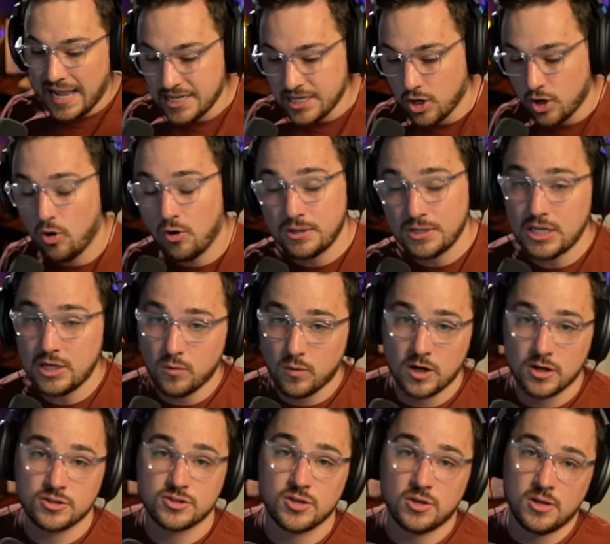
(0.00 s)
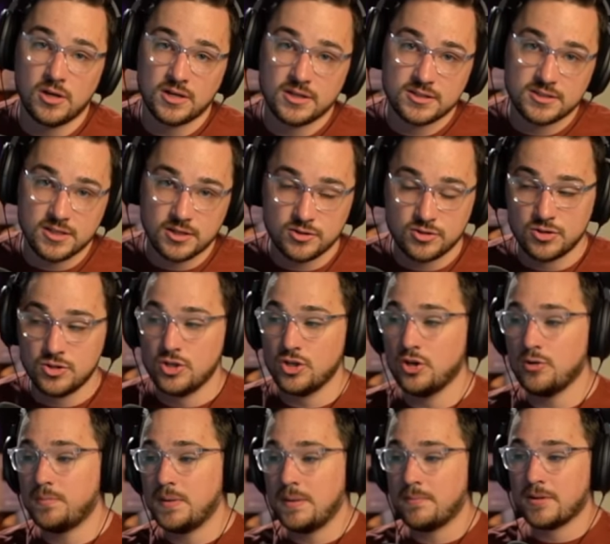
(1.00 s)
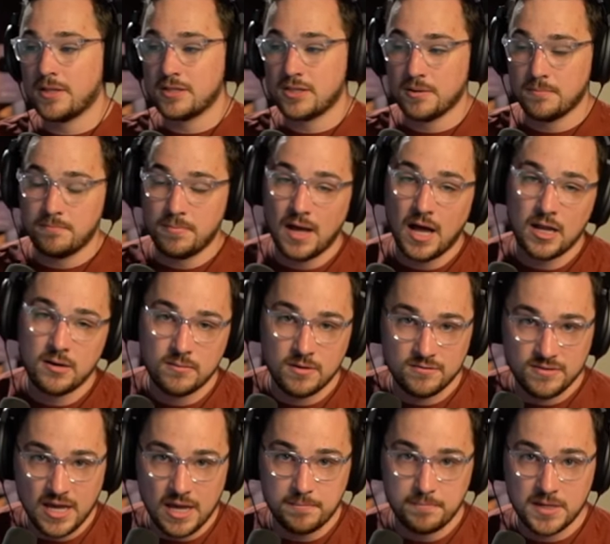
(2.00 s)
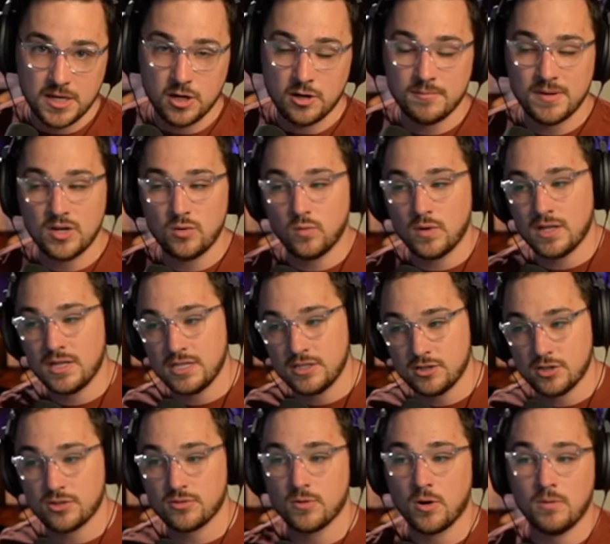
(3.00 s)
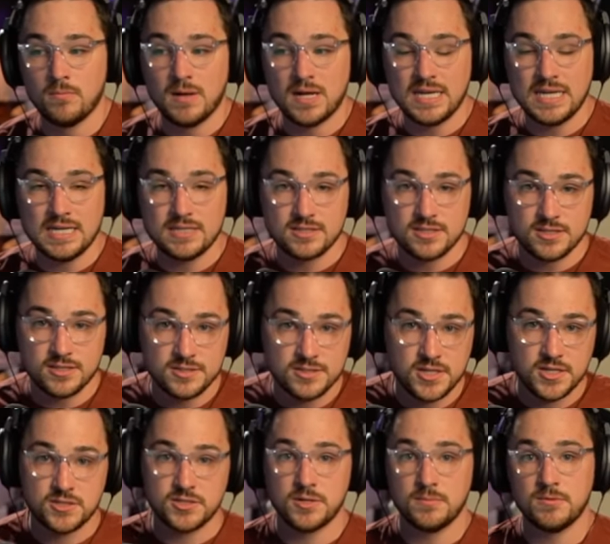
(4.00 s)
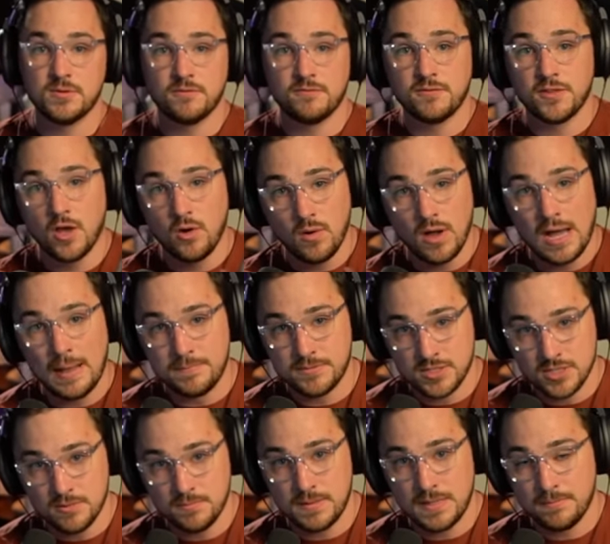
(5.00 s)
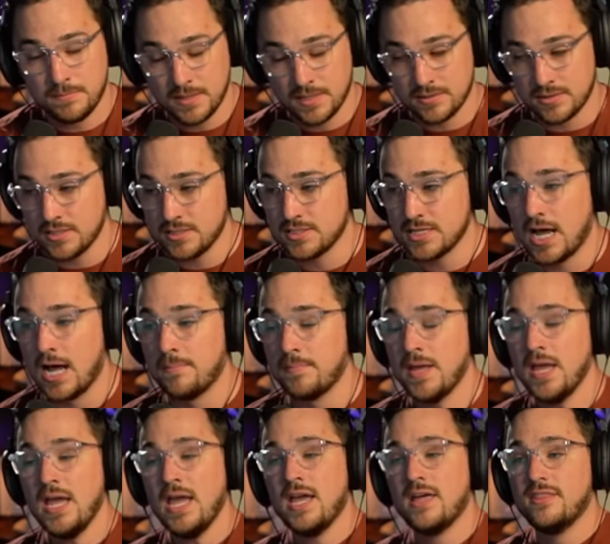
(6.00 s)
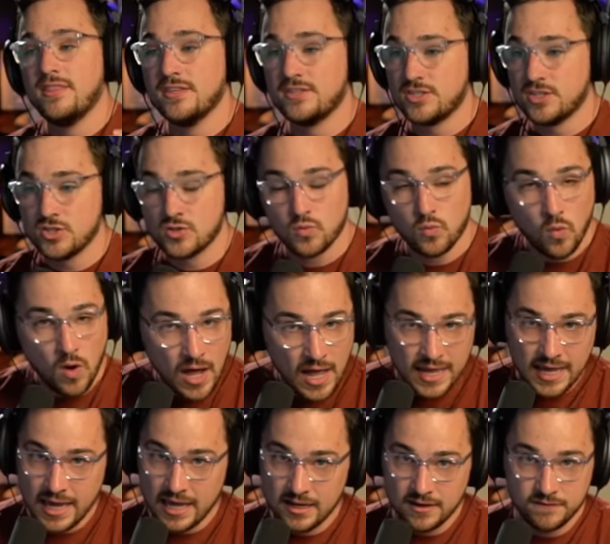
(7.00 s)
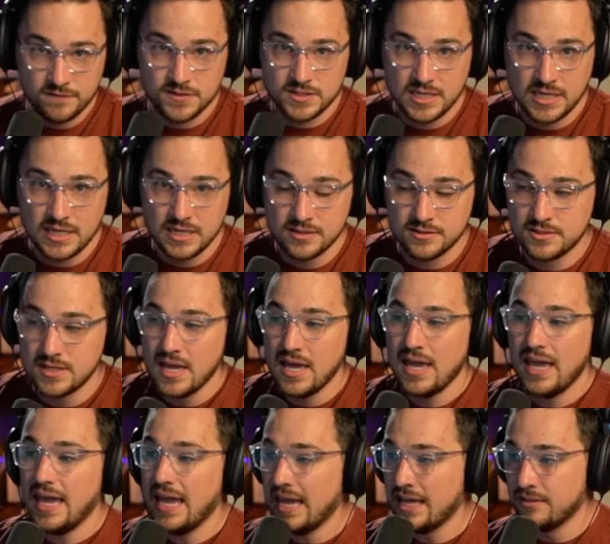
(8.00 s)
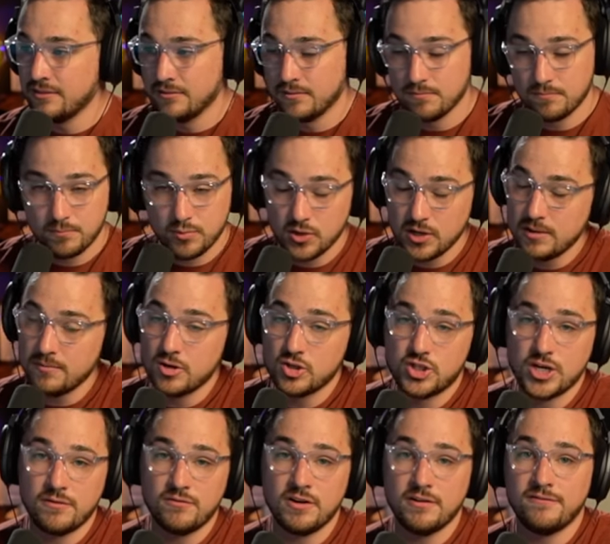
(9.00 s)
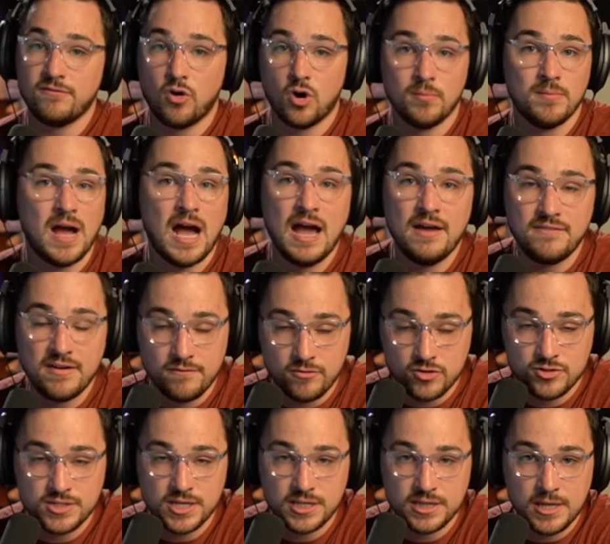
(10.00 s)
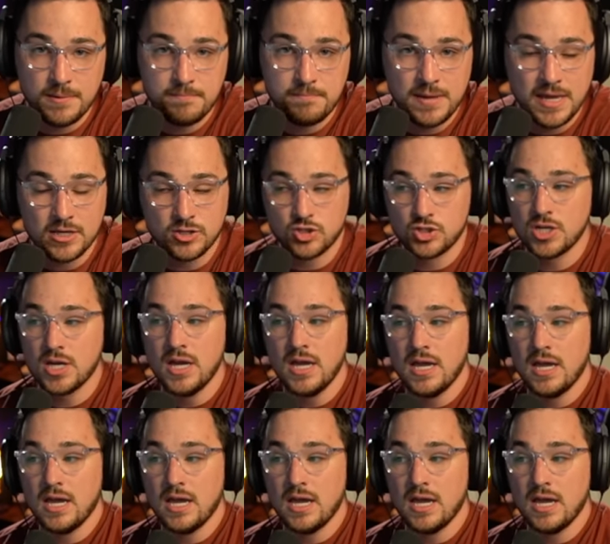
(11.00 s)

And it only works so long as there's new people at the bottom of that pyramid willing to throw money into the system to flow up to the people at the top. This is why NFTs, in pretty much every form I've ever seen them pitched,